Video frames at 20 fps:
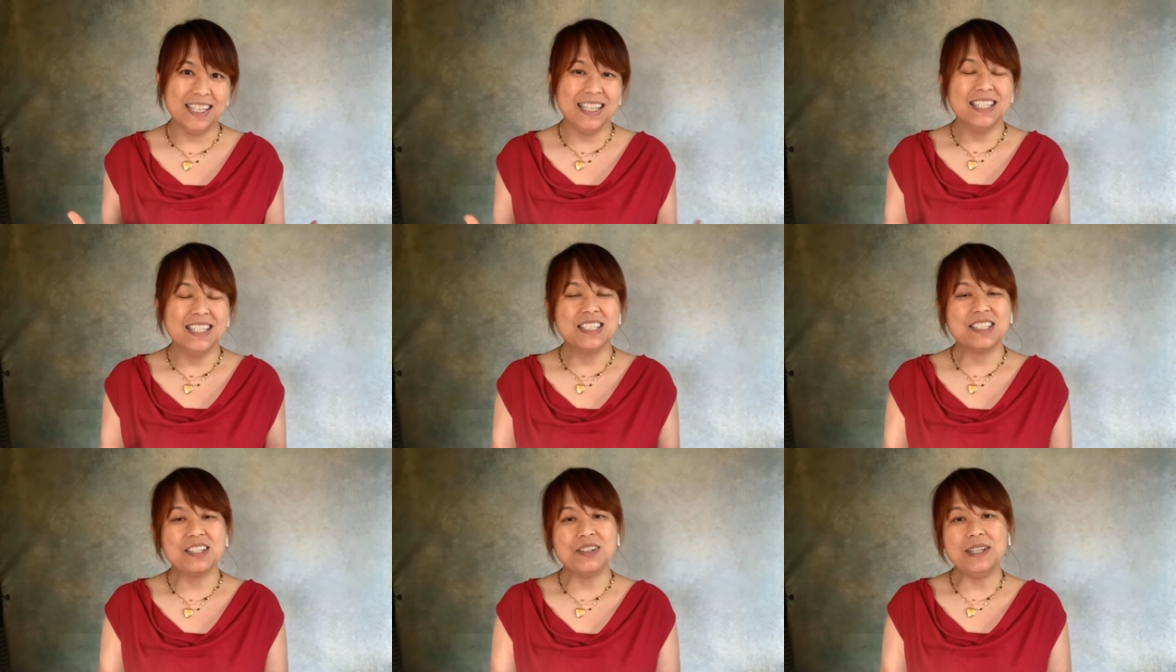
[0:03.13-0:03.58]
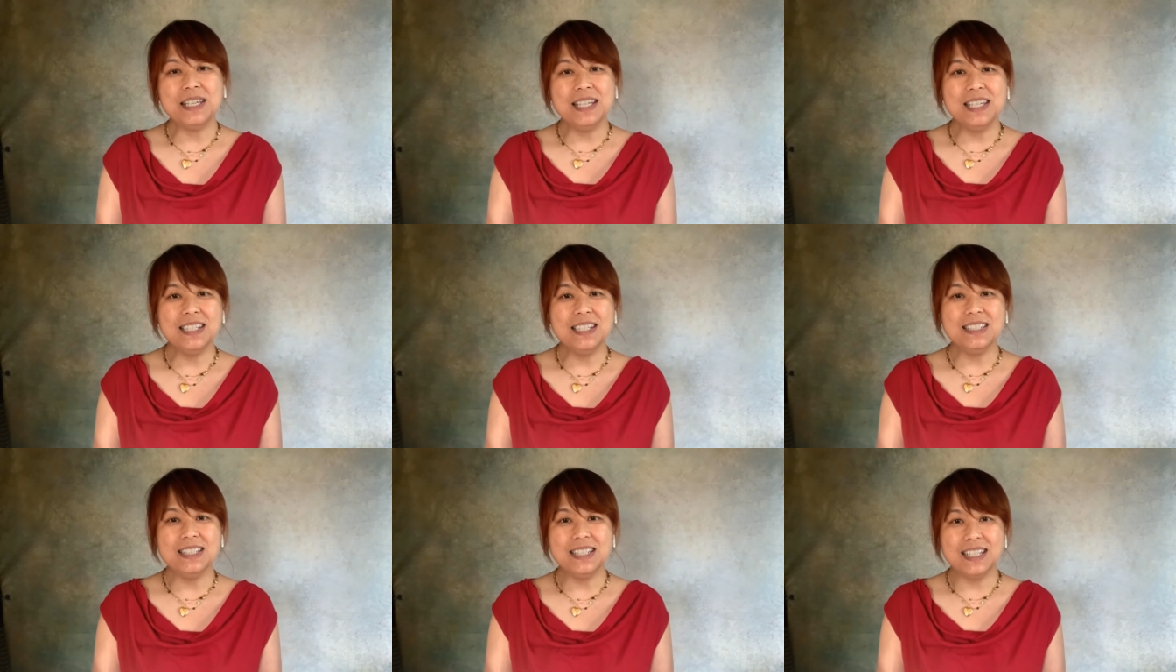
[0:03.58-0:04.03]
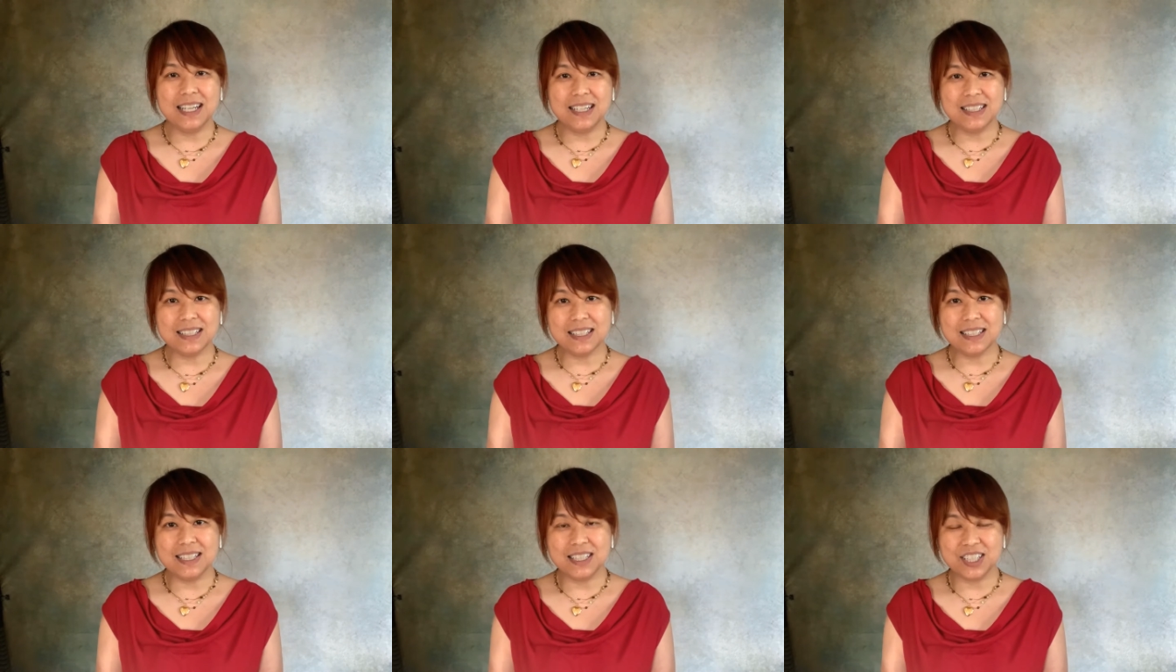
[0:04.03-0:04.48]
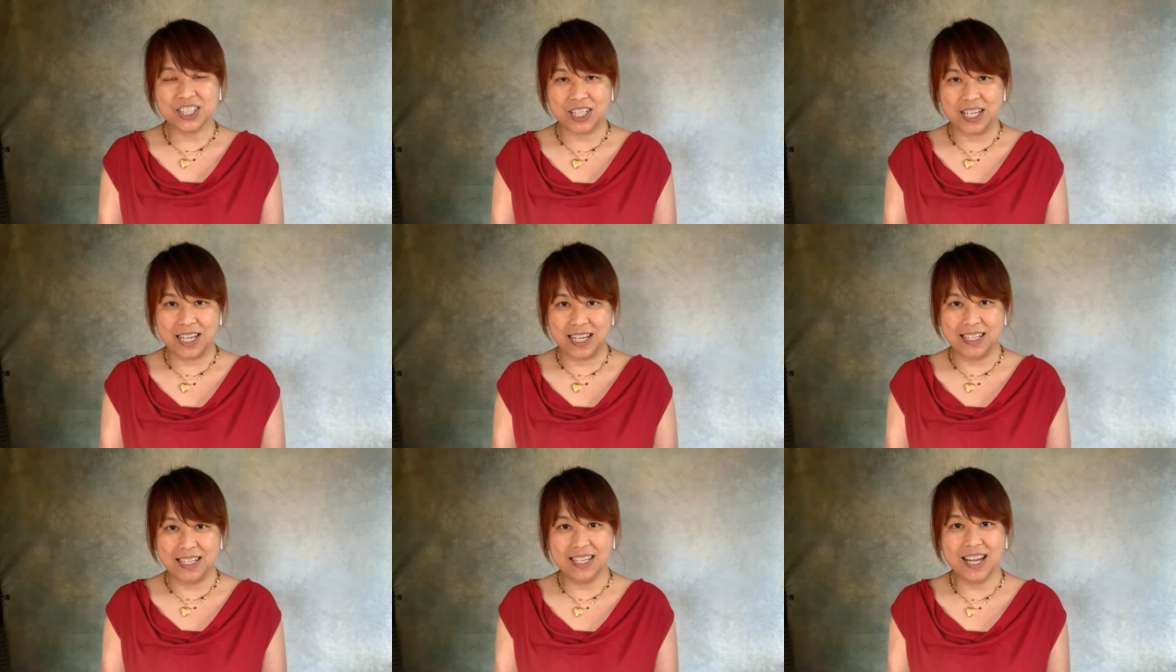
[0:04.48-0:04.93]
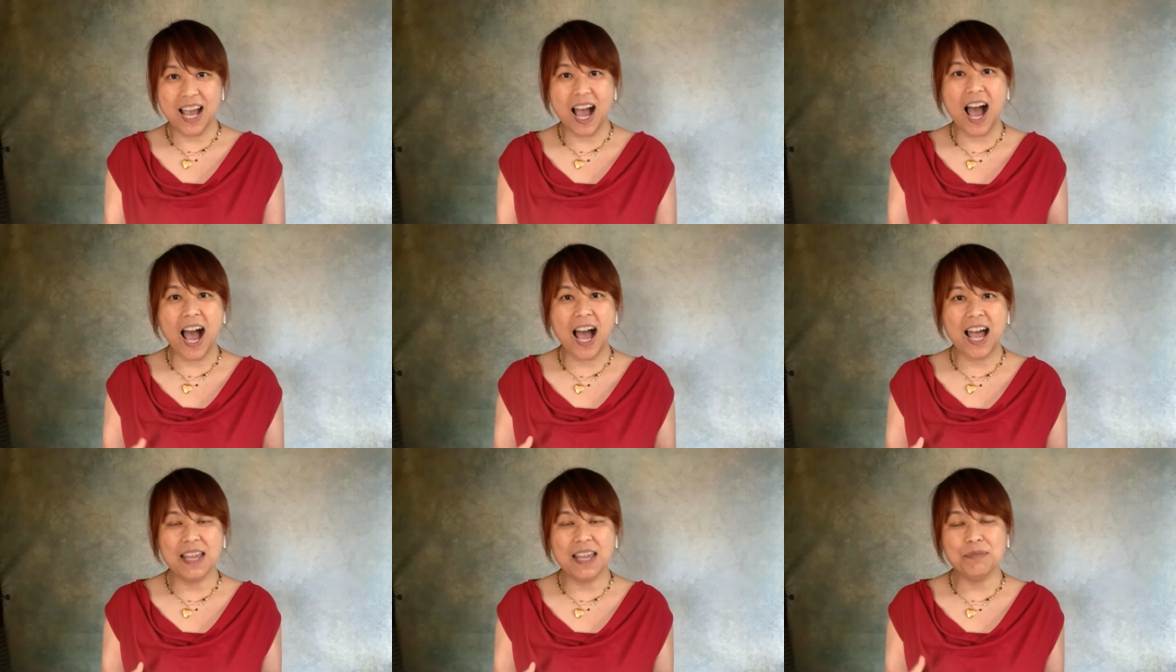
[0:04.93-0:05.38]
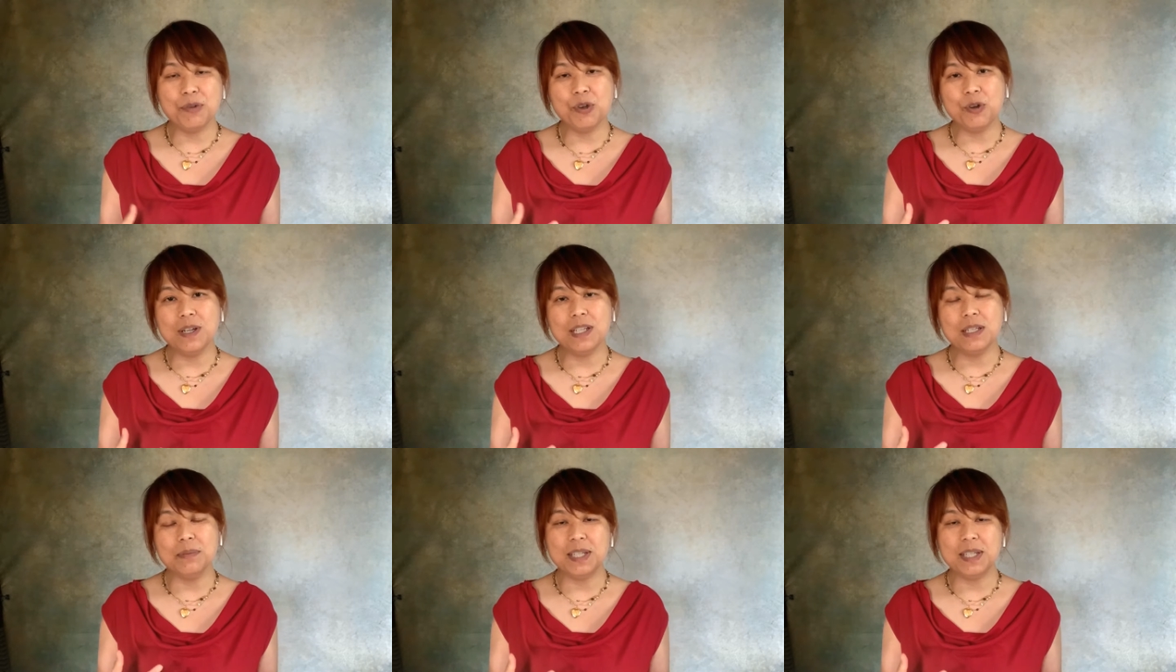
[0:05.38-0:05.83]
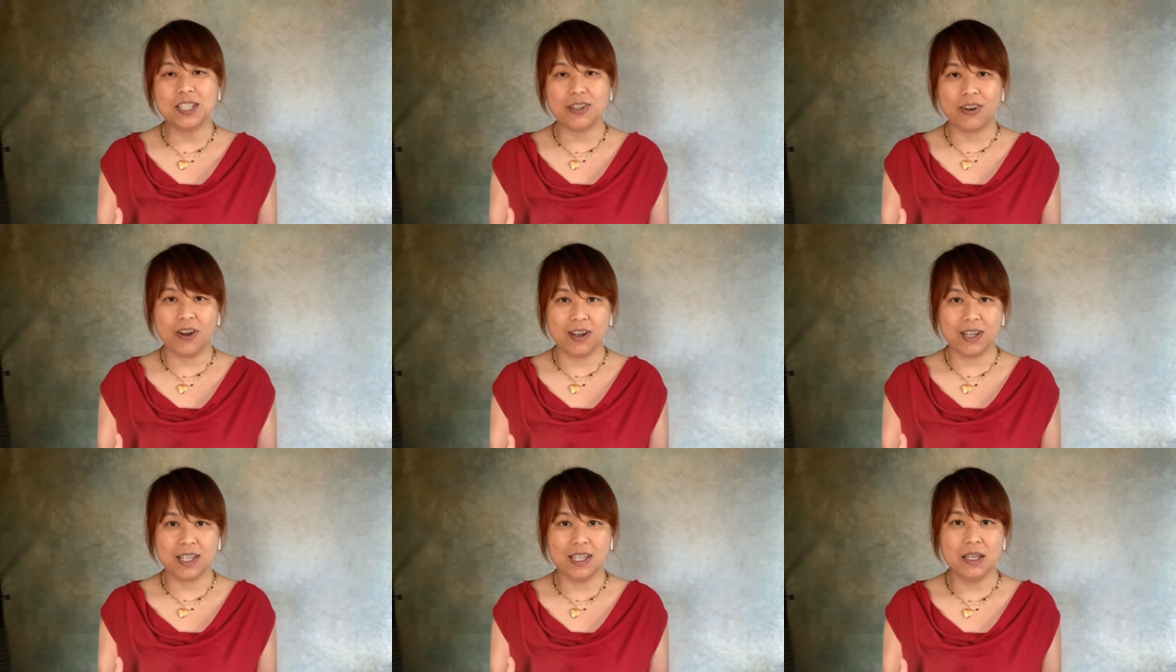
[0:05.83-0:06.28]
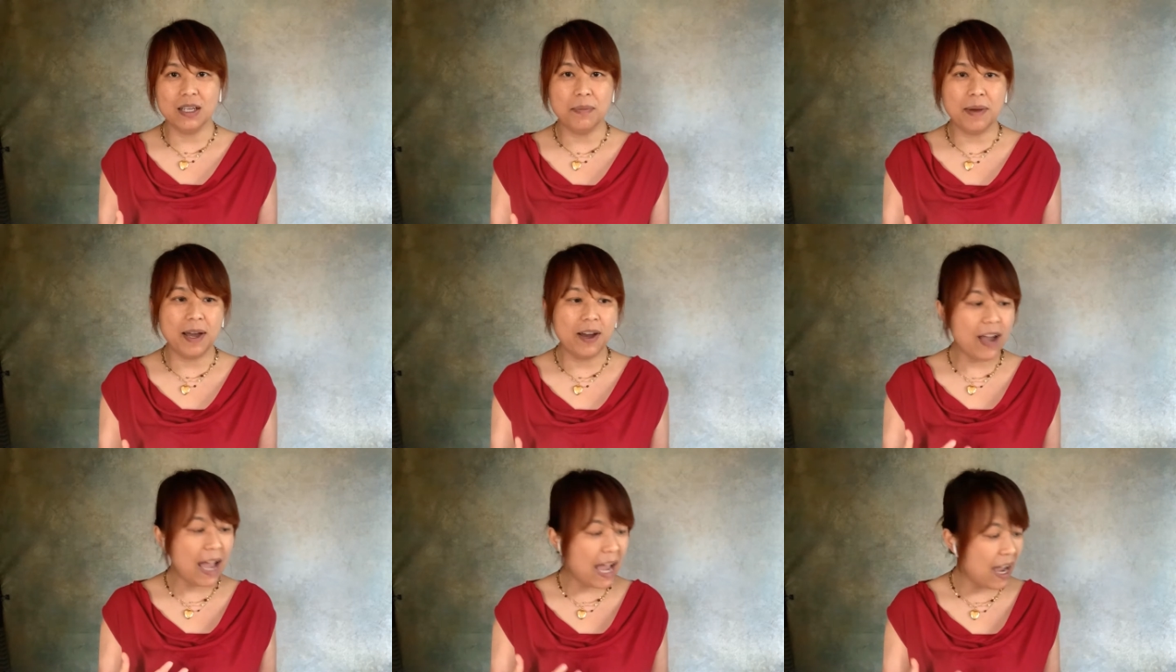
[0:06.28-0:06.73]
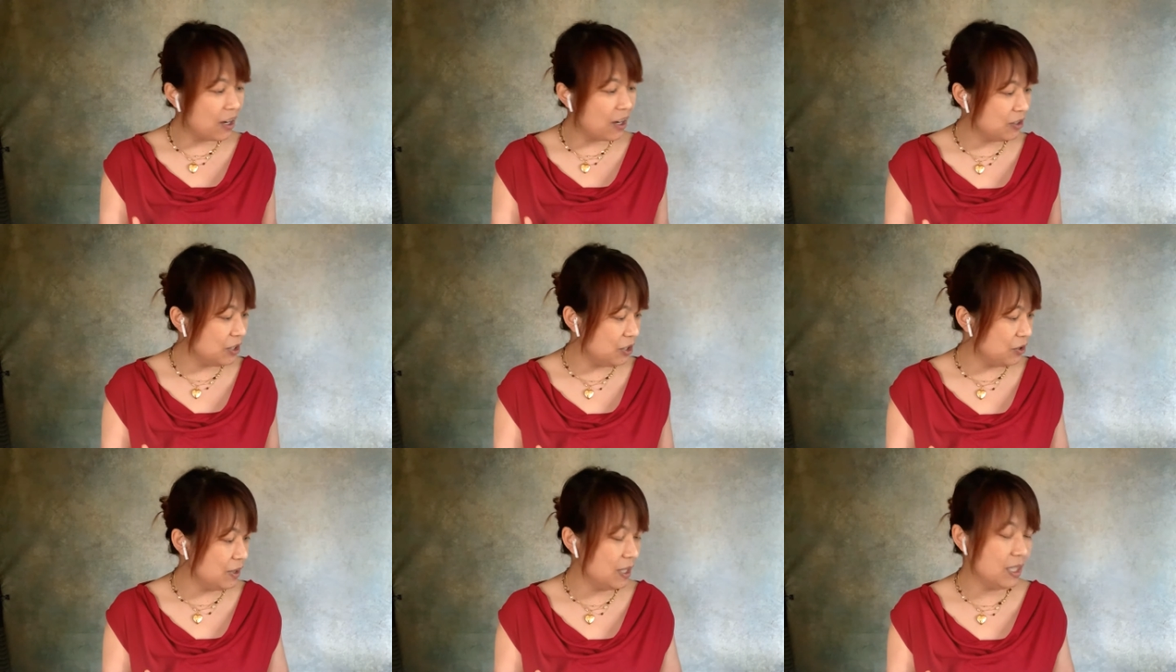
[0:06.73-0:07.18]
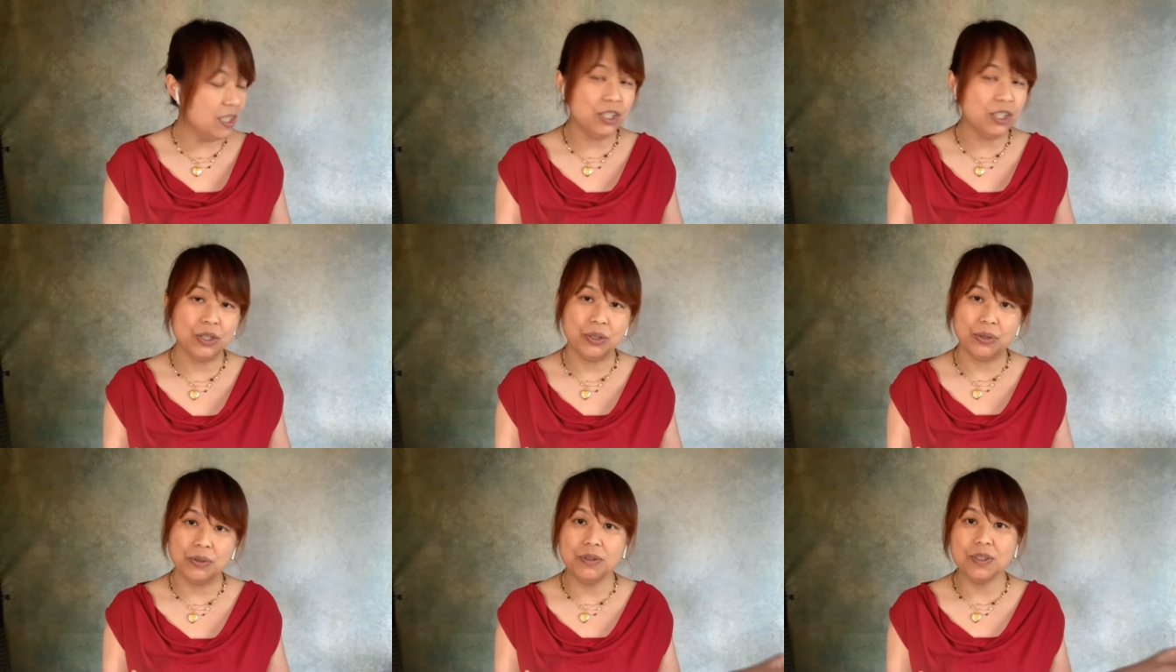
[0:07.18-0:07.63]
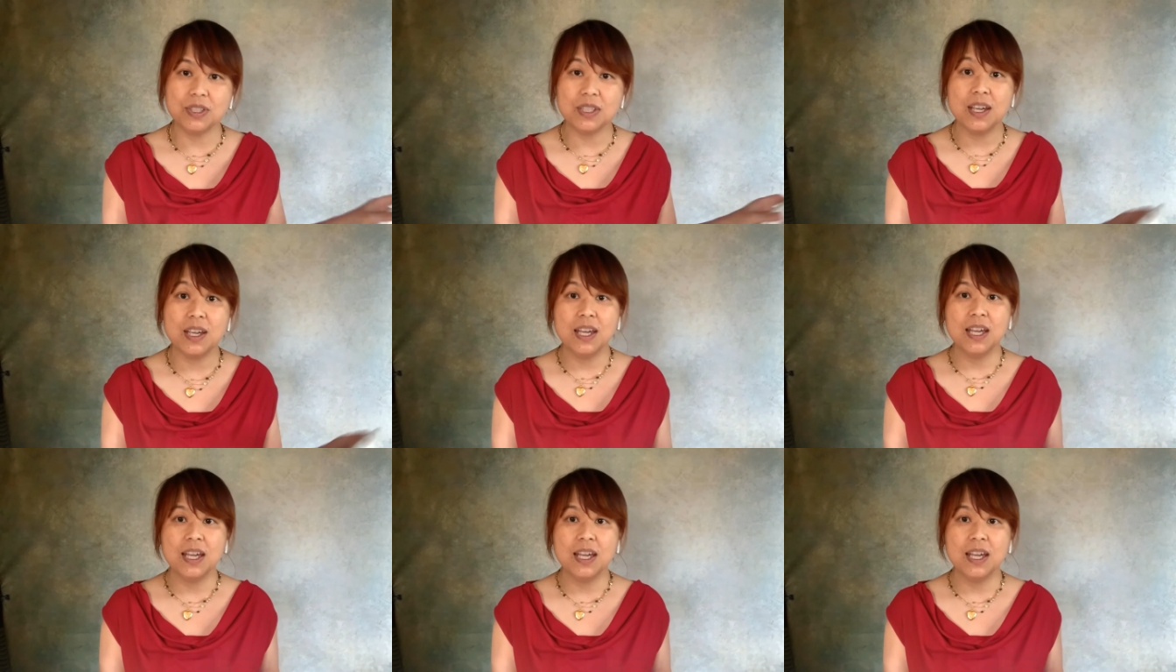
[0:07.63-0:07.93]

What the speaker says: So, in today's edition, I'm going to be talking about how you can use